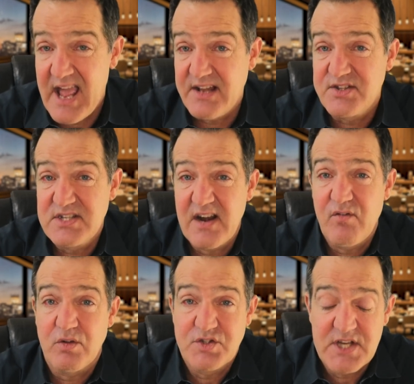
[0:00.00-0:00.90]
and
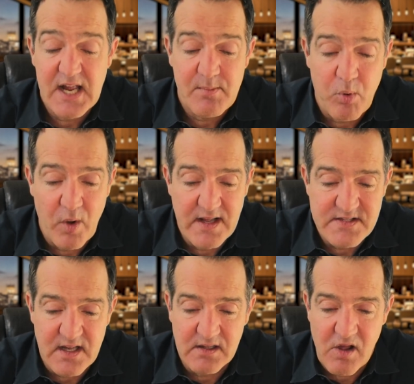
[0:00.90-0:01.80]
several
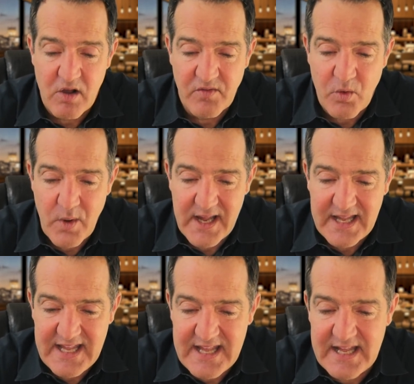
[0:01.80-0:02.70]
checkpoints along the way
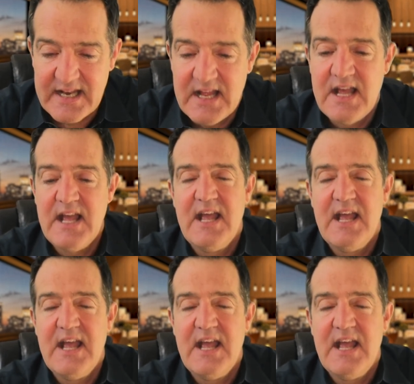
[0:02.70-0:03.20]
in.